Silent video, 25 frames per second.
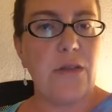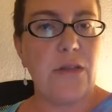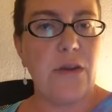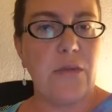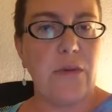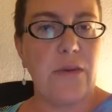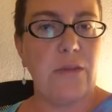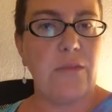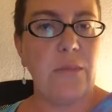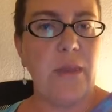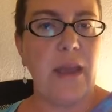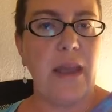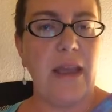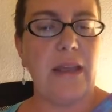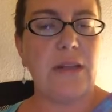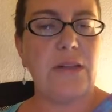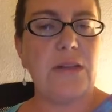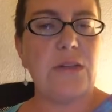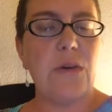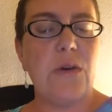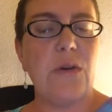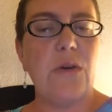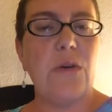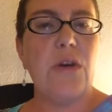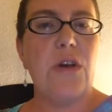that we've made.
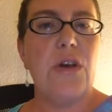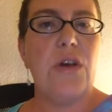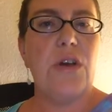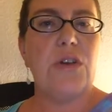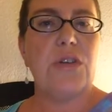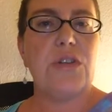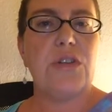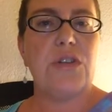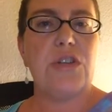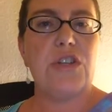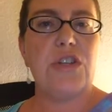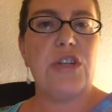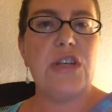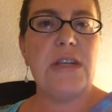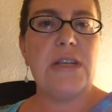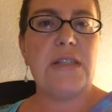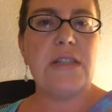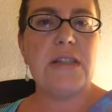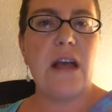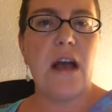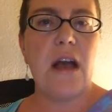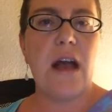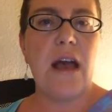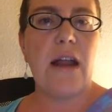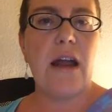So
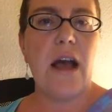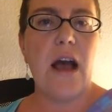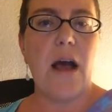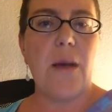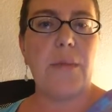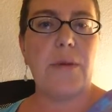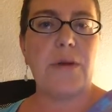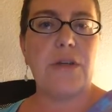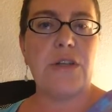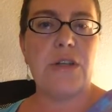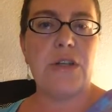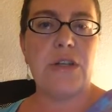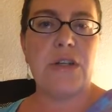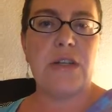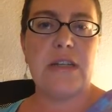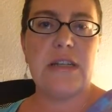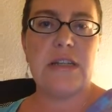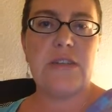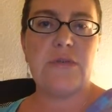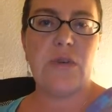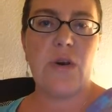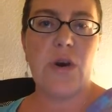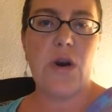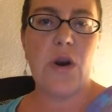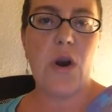she's got
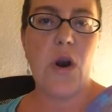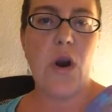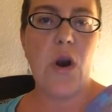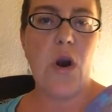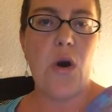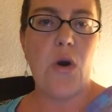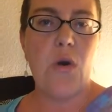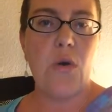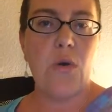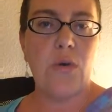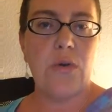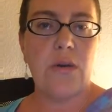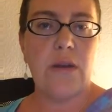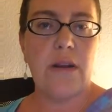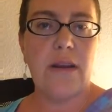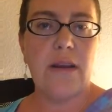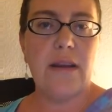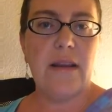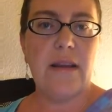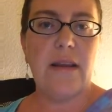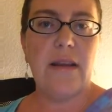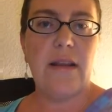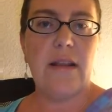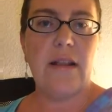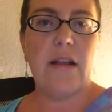opportunities for her own
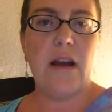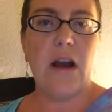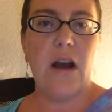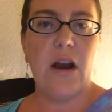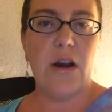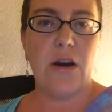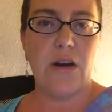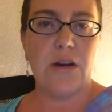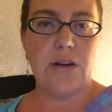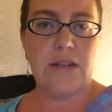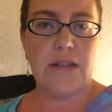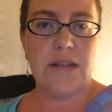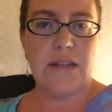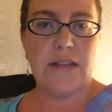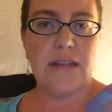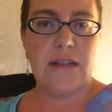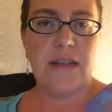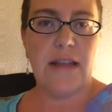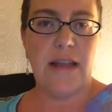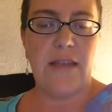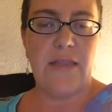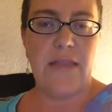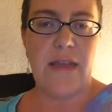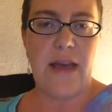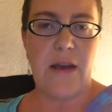art
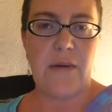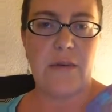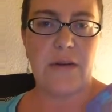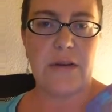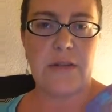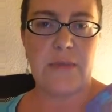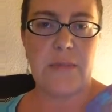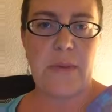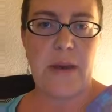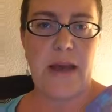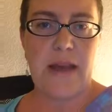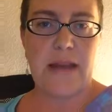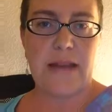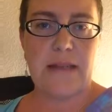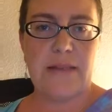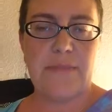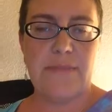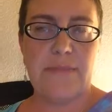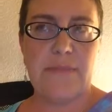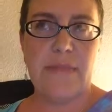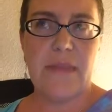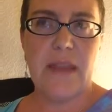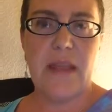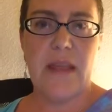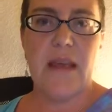in that respect.
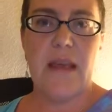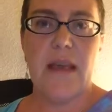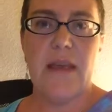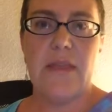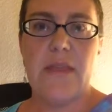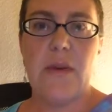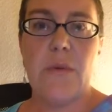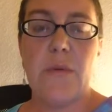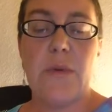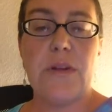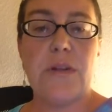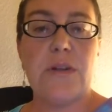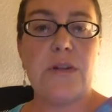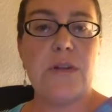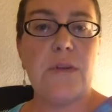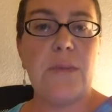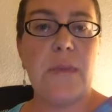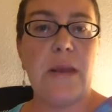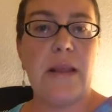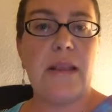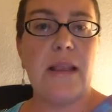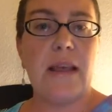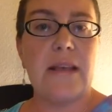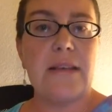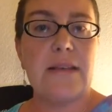Then we do the
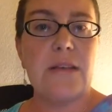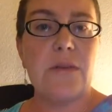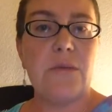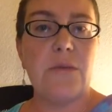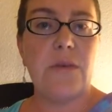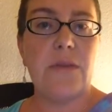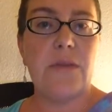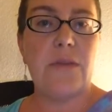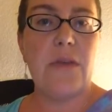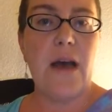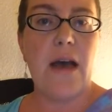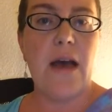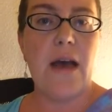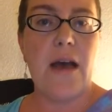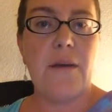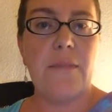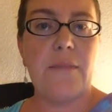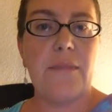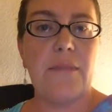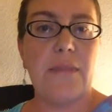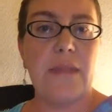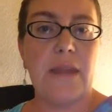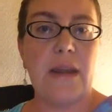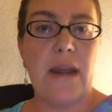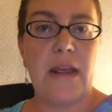main lesson with
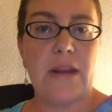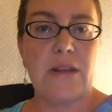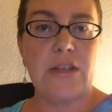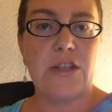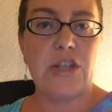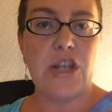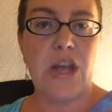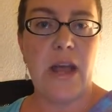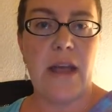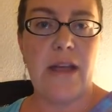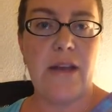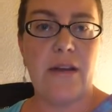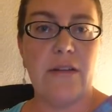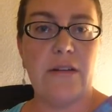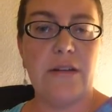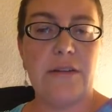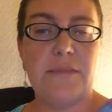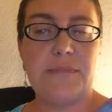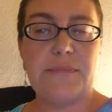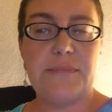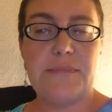the next child.